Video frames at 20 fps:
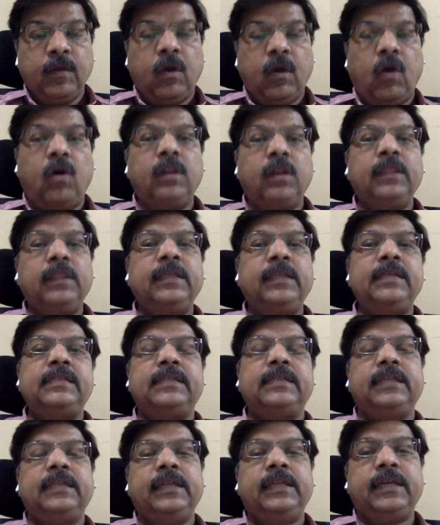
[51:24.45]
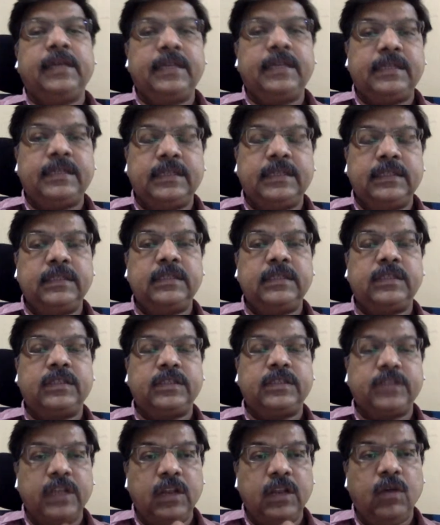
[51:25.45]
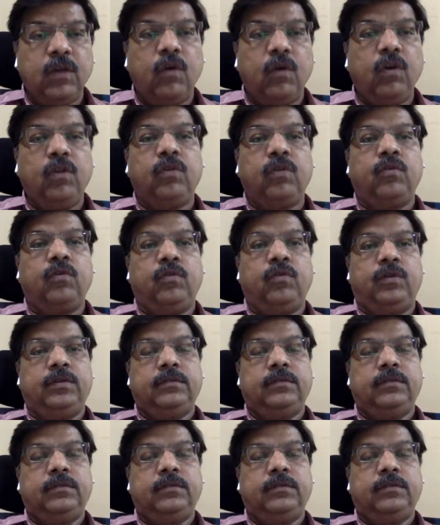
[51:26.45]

All these indications still hold good.